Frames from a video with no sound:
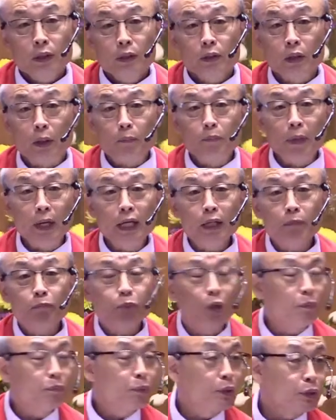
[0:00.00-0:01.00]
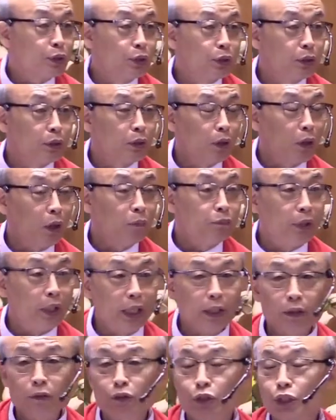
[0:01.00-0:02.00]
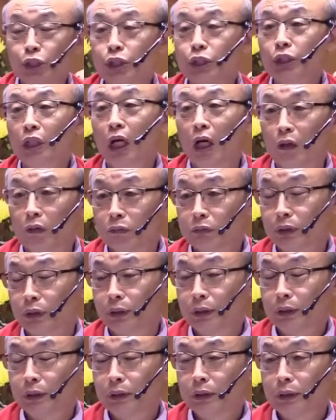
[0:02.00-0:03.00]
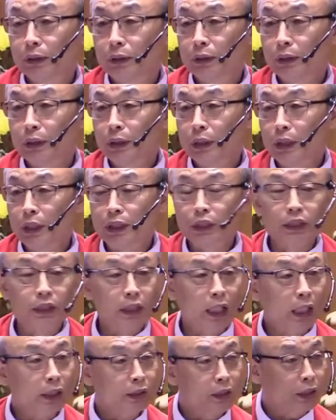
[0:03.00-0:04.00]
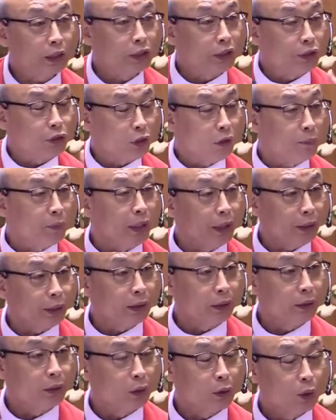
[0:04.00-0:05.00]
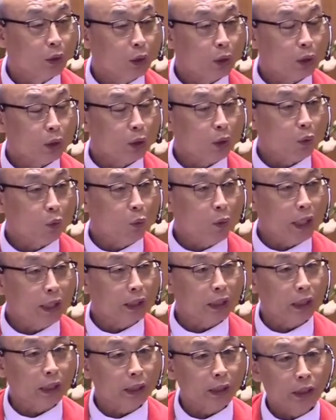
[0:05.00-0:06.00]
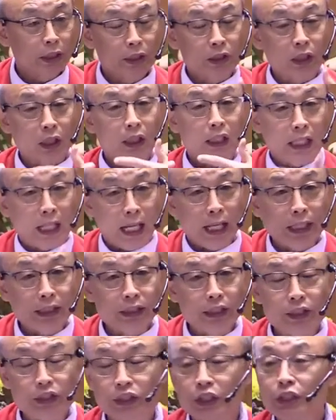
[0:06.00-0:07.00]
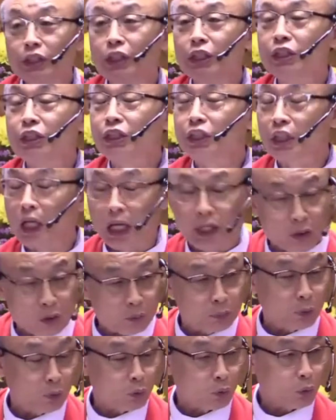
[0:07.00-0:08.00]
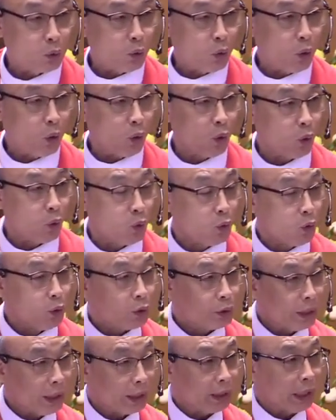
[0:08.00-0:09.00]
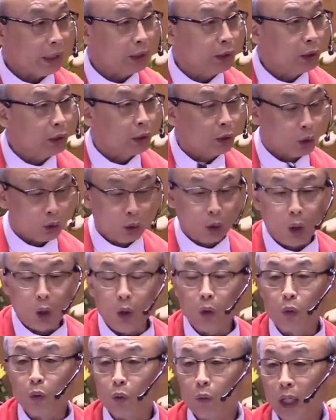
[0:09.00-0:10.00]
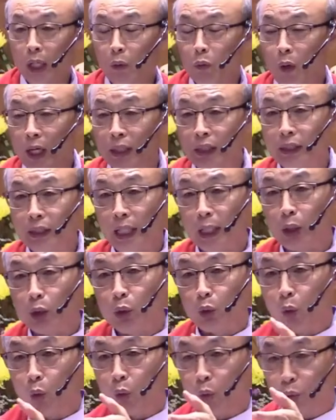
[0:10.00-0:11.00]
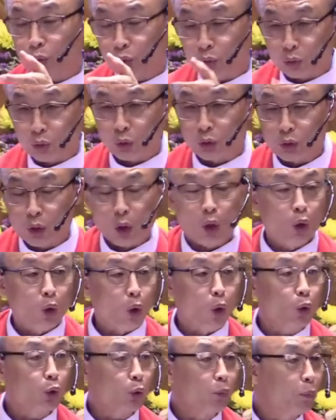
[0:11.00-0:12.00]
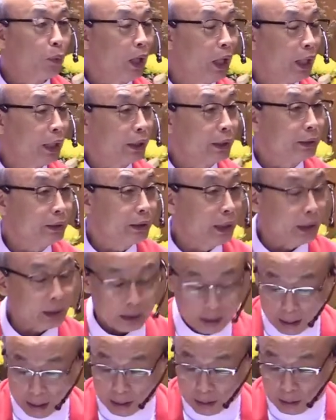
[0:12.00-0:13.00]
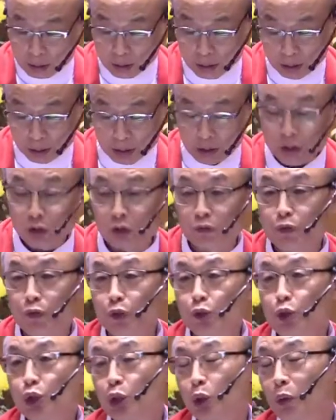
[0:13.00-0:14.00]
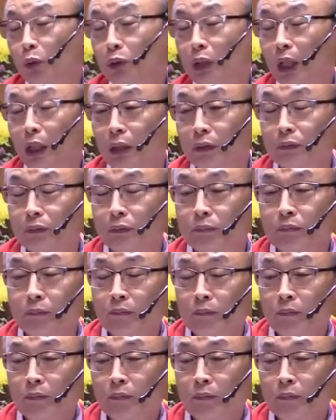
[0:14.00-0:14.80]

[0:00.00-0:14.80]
The main purpose of their scout is not to determine, you know, whether the land is desirable or they can go and whether they're going to occupy the land in the future or not.